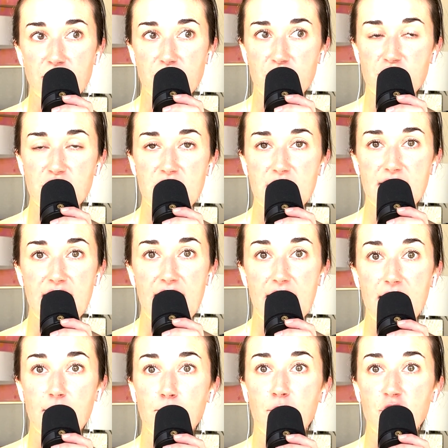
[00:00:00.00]
So
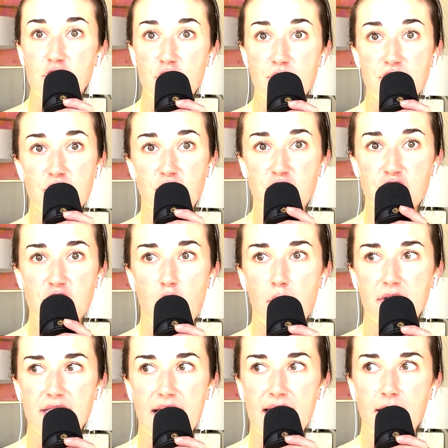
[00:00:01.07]
they produced her show
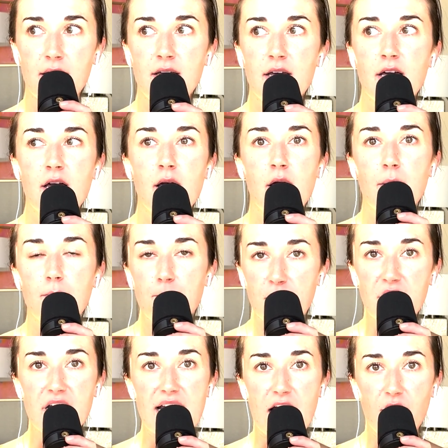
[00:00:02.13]
and like
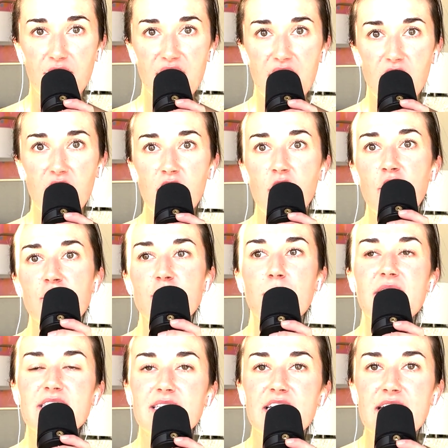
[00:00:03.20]
put it out there. So
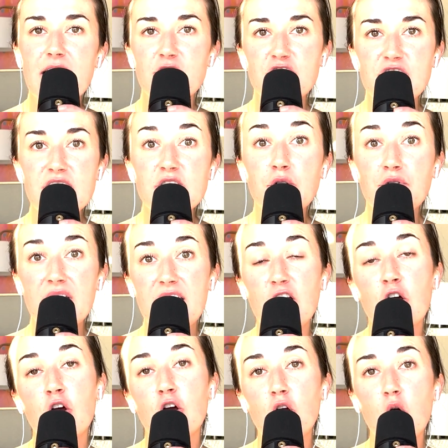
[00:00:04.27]
basically now she's creating
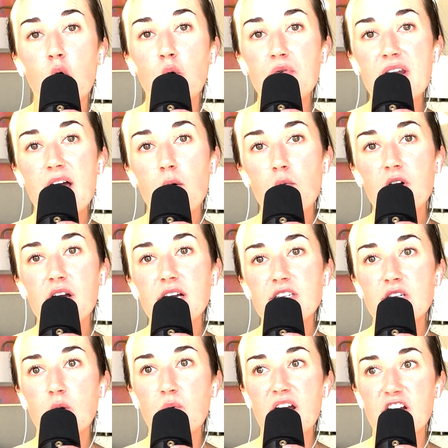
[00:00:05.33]
her own network
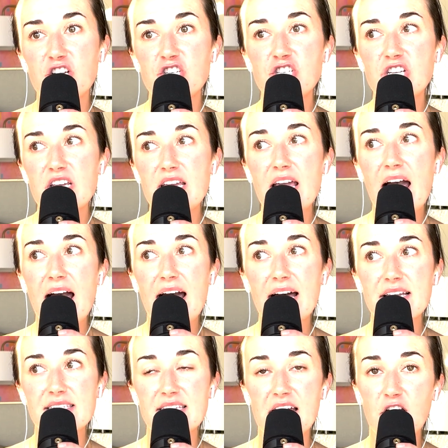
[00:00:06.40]
to where she
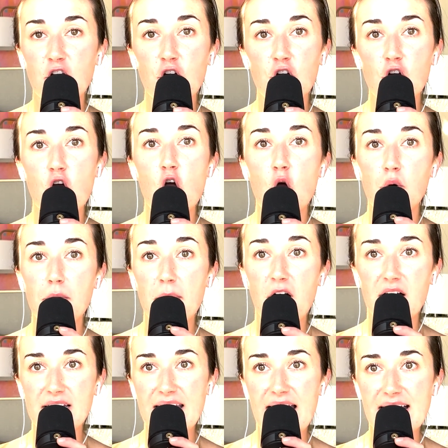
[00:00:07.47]
has like her own
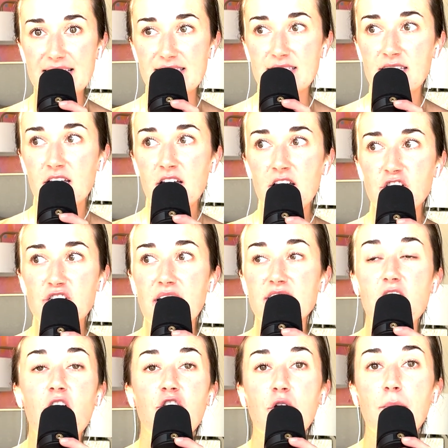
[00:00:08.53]
podcast. She has
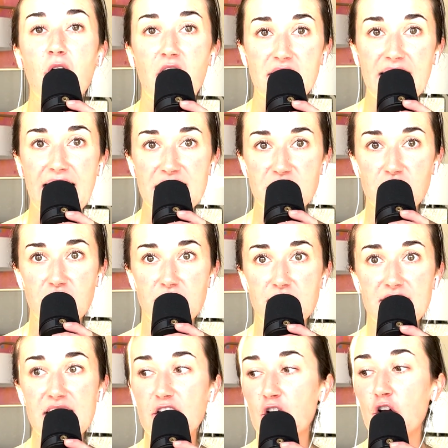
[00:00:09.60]
other podcasters
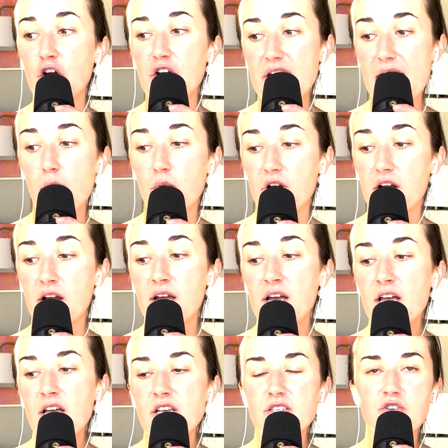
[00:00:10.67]
in her network.
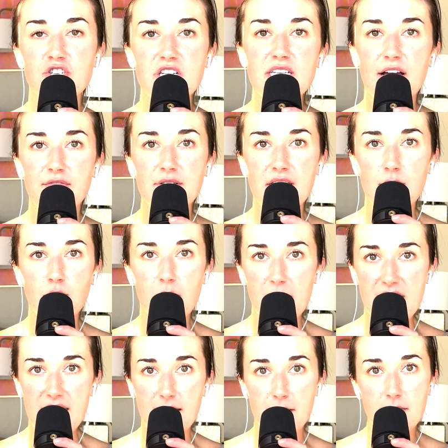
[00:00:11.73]
So she definitely will
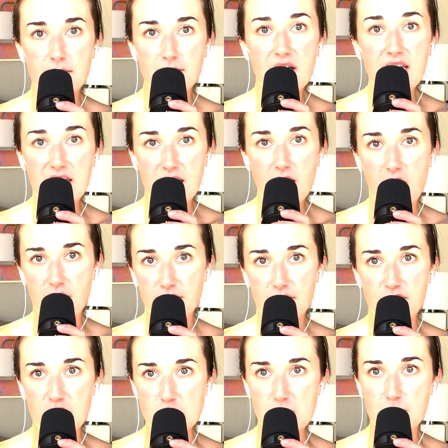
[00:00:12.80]
make money off of
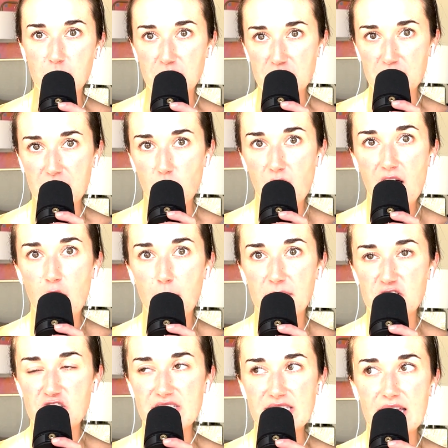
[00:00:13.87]
those people doing well, but
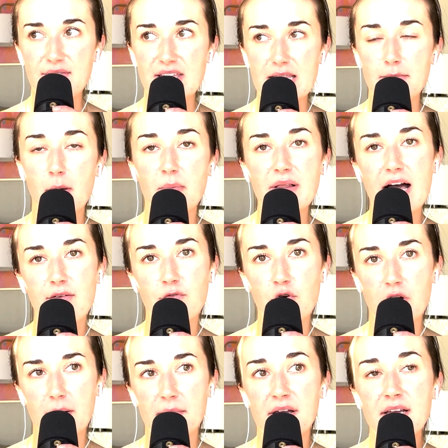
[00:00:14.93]
she's giving them a
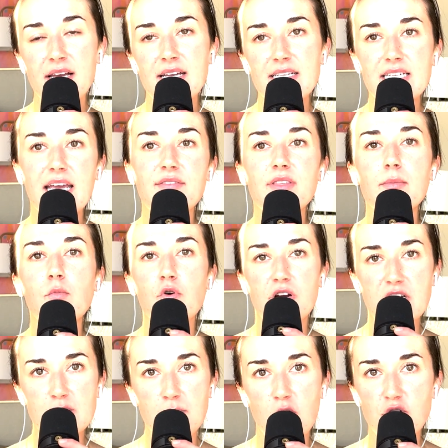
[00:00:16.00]
platform to give them more
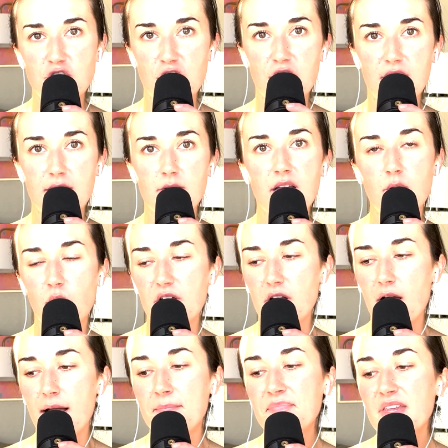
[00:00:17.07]
exposure and
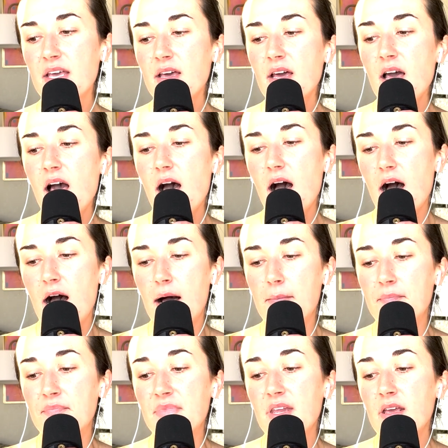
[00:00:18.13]
whatnot.
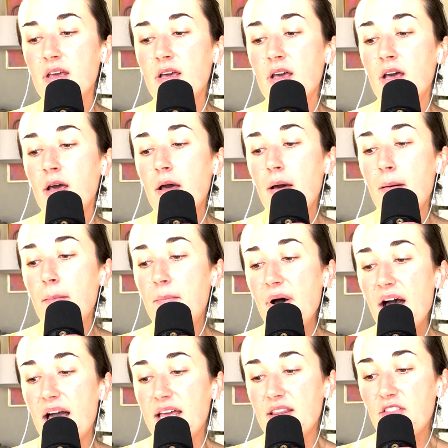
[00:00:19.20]

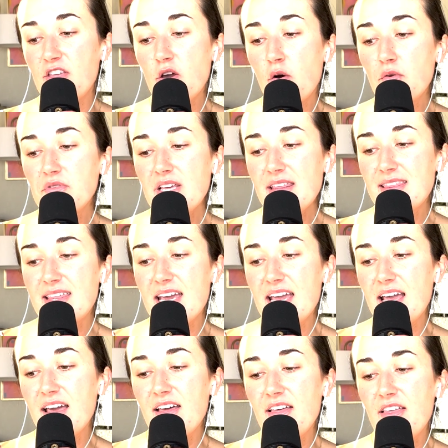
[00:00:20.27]
But the only
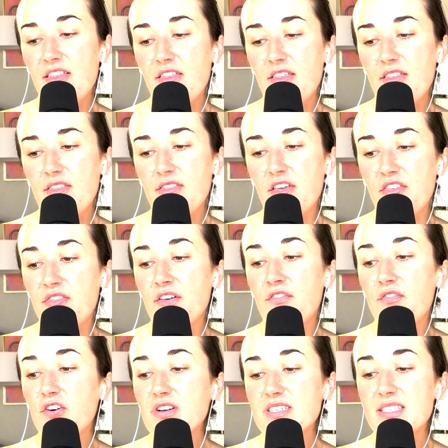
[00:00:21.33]
thing, the
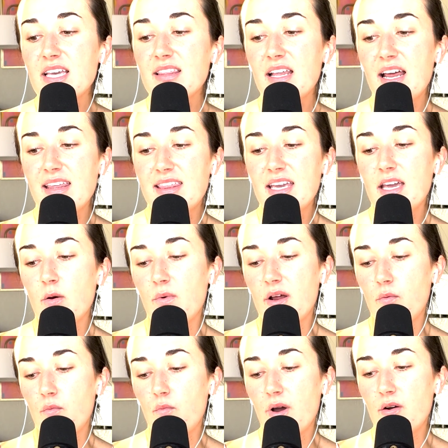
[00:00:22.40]
first thing that I think it
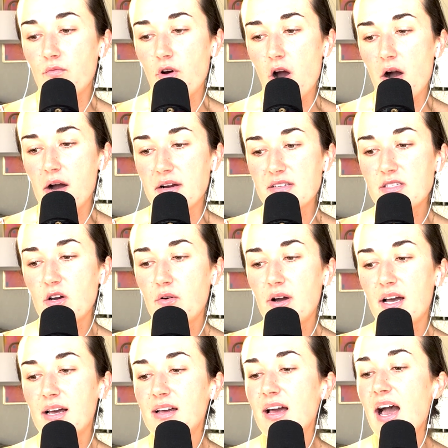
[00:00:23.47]
went wrong. So
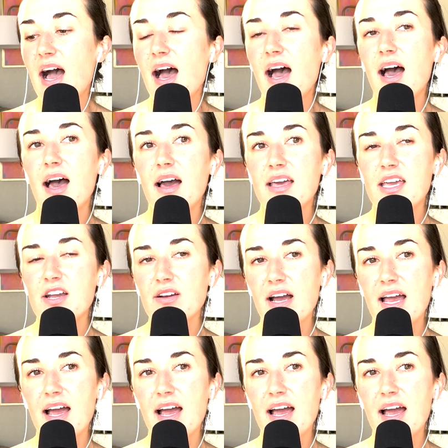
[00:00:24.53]
here I